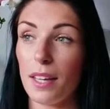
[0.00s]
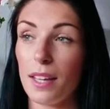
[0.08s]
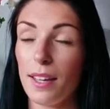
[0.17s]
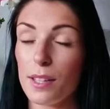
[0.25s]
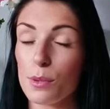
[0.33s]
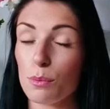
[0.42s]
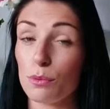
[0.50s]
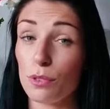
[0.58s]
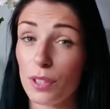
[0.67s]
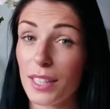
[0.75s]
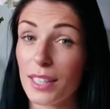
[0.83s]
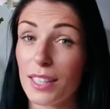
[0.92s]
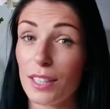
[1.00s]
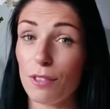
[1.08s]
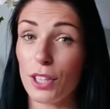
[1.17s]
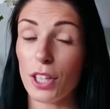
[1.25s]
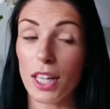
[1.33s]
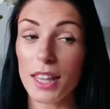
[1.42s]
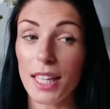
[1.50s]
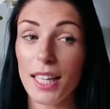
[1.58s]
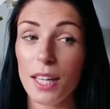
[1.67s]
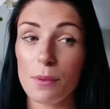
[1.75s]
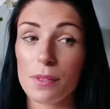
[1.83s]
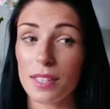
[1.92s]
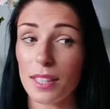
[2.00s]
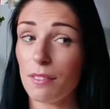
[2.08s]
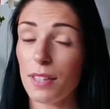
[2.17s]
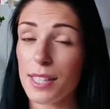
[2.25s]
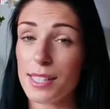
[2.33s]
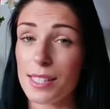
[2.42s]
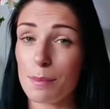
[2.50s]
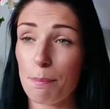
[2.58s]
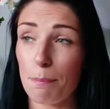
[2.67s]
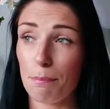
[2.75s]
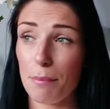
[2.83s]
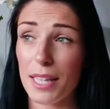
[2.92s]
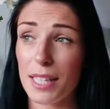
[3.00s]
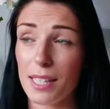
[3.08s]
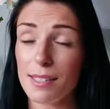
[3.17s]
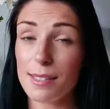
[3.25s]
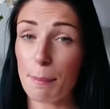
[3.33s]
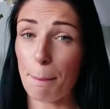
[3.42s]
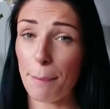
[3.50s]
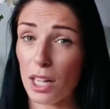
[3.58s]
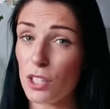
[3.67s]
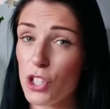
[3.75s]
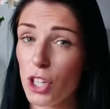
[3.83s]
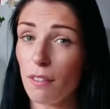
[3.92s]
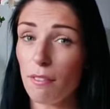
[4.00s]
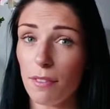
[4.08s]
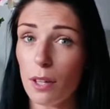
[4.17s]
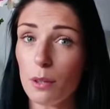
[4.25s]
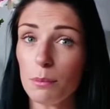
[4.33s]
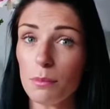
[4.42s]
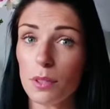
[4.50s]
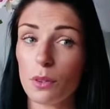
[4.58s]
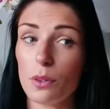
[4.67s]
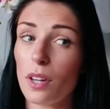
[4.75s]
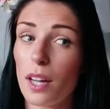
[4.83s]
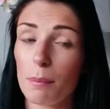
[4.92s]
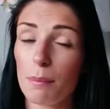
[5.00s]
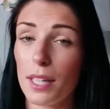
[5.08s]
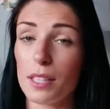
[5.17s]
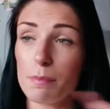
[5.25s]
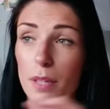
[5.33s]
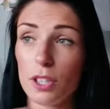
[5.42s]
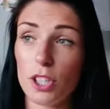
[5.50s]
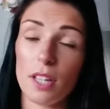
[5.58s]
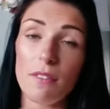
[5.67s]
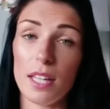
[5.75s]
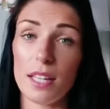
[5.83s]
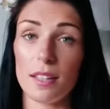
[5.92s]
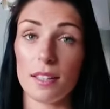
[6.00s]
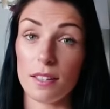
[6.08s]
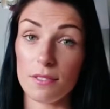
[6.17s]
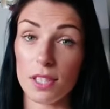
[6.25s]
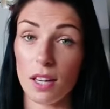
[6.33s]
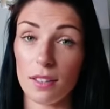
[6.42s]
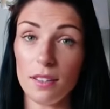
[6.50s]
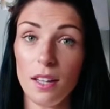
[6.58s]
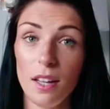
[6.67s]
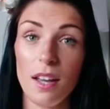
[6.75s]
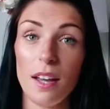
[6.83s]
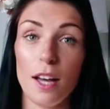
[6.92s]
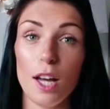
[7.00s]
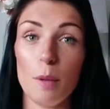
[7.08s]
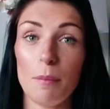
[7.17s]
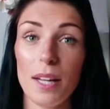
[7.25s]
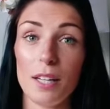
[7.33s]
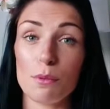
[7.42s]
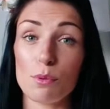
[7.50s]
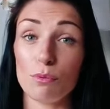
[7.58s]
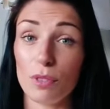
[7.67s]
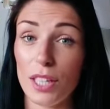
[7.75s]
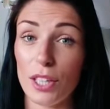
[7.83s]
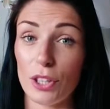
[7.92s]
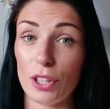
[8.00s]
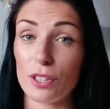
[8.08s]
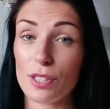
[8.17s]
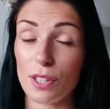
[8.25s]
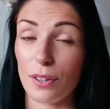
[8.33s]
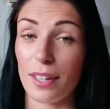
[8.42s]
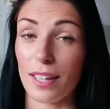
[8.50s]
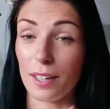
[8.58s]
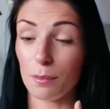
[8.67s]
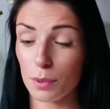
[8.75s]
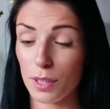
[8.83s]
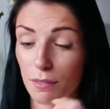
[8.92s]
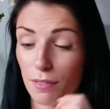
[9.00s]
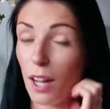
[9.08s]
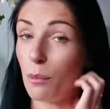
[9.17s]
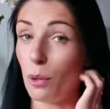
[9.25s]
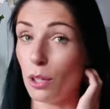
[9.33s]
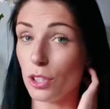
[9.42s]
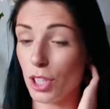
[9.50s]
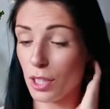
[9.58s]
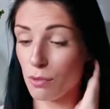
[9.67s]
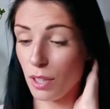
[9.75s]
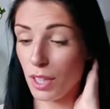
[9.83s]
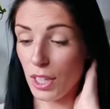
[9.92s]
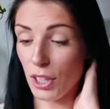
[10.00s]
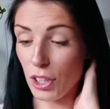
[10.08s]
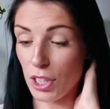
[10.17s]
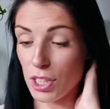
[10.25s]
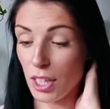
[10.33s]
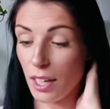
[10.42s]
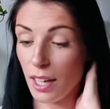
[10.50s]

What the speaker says: It's really, really good. I think it was Netflix's biggest budget film, or like biggest budget of anything they've done, and it was really good. So yeah, give that a watch, that's really good.